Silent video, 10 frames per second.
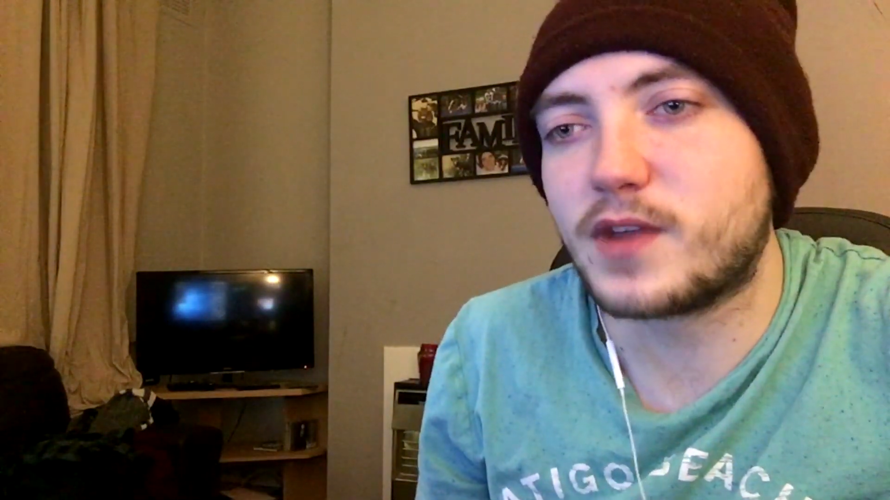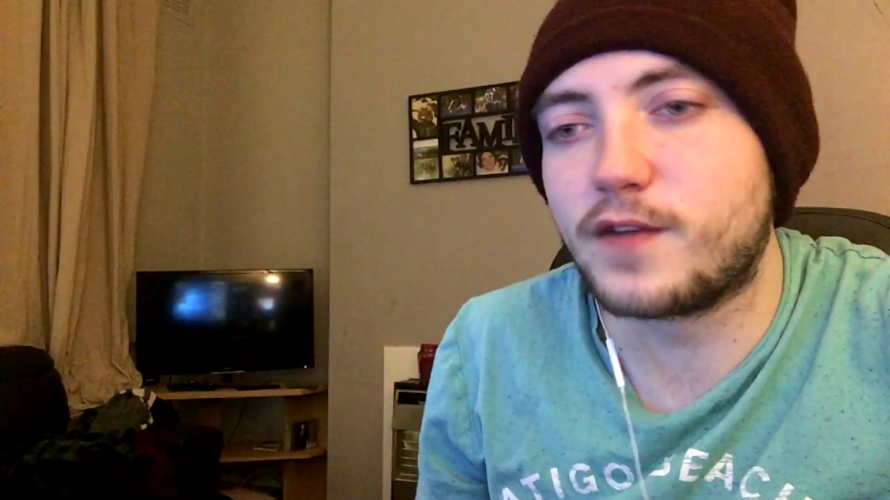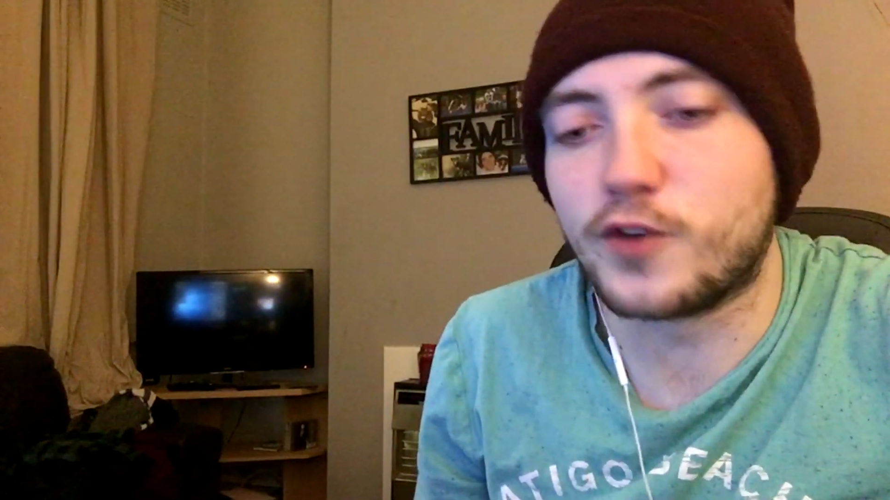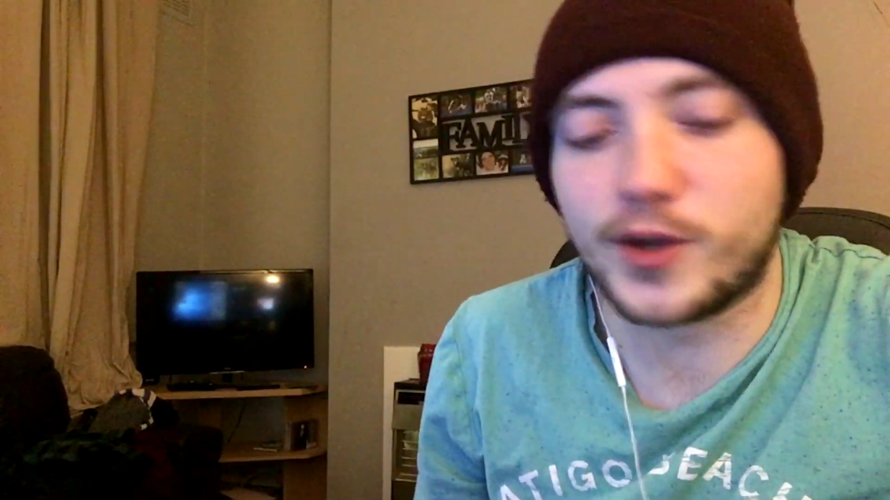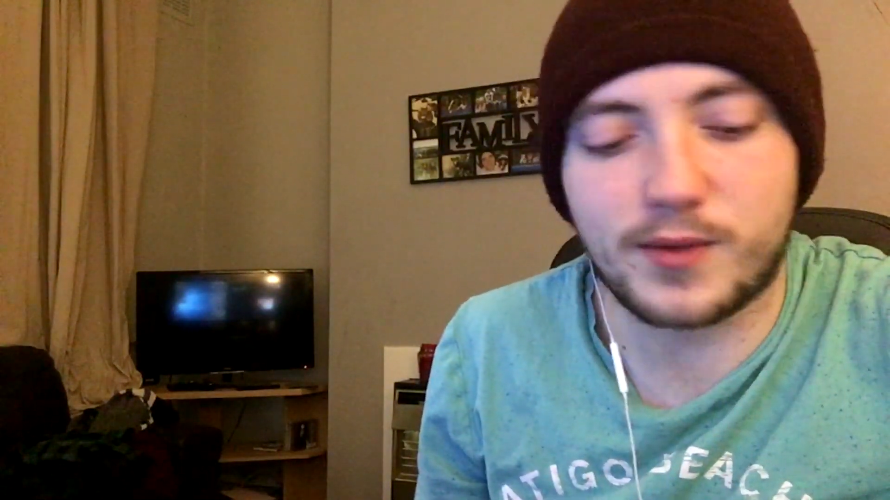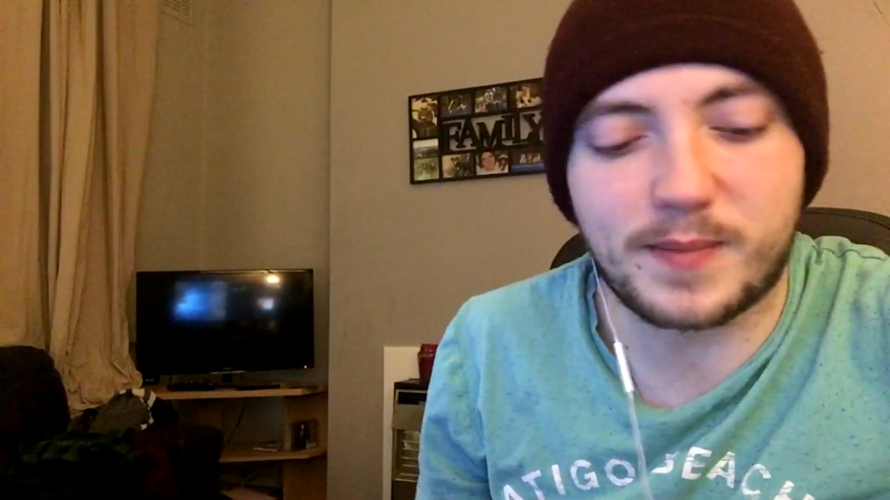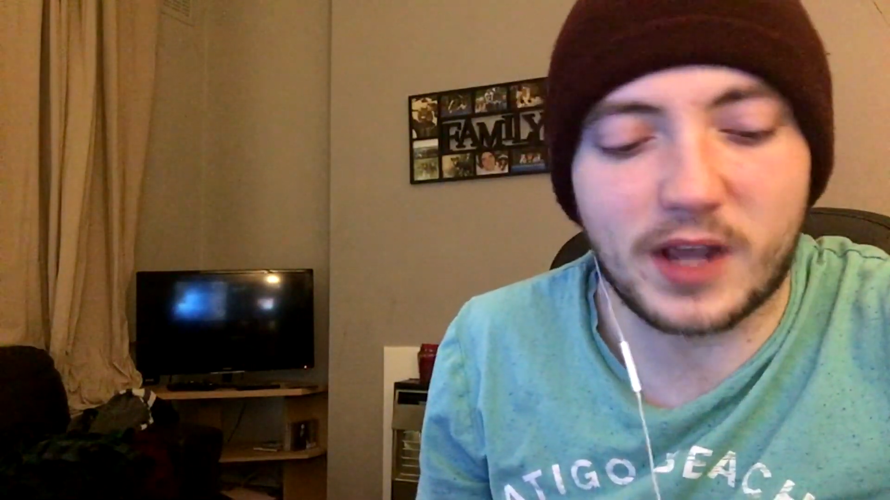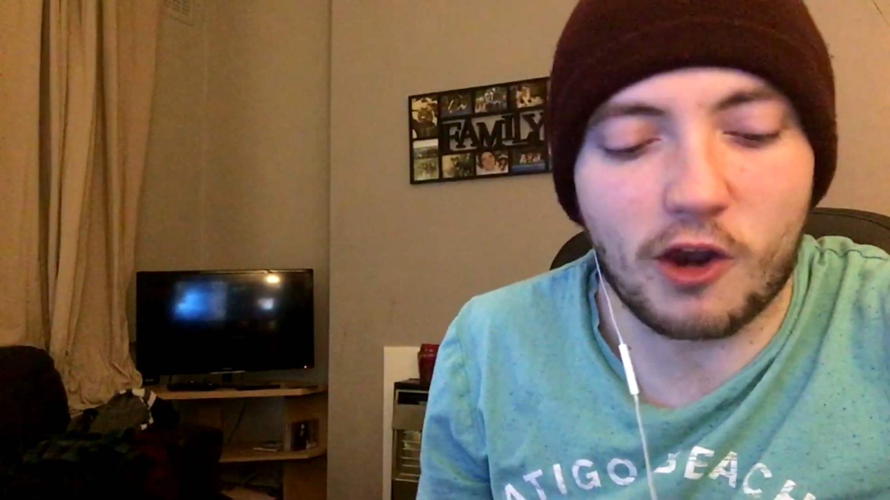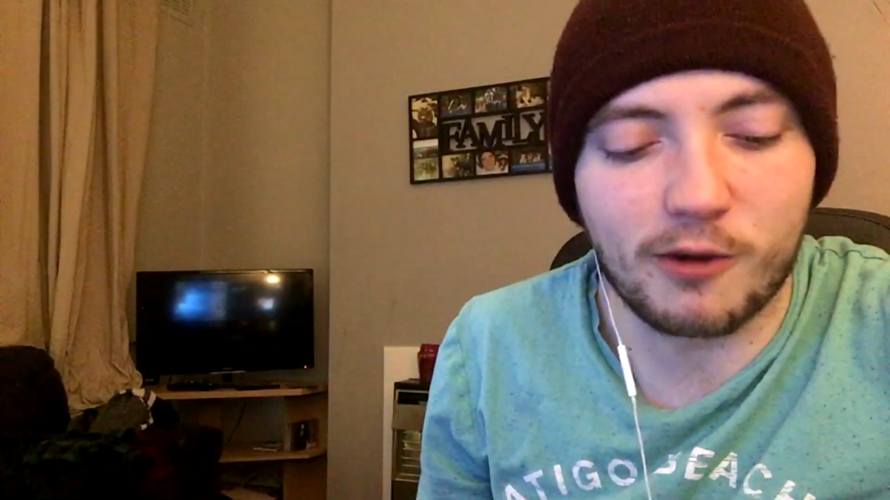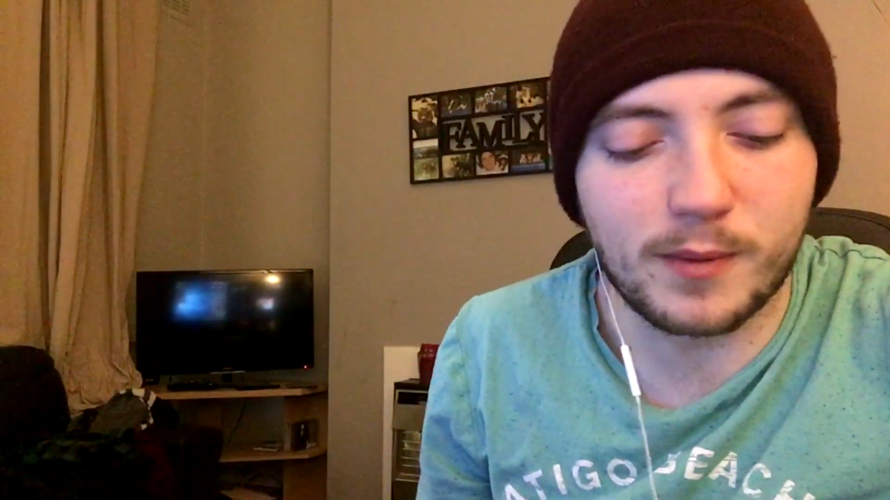I thought he would be
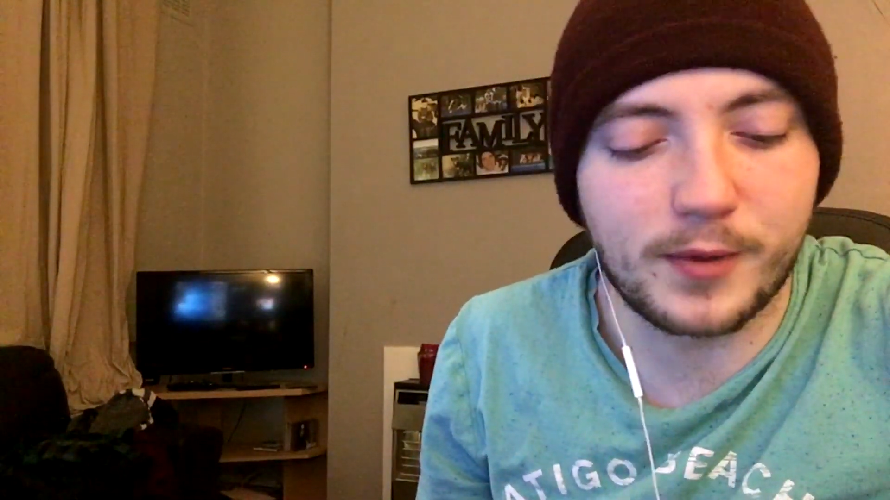a horrible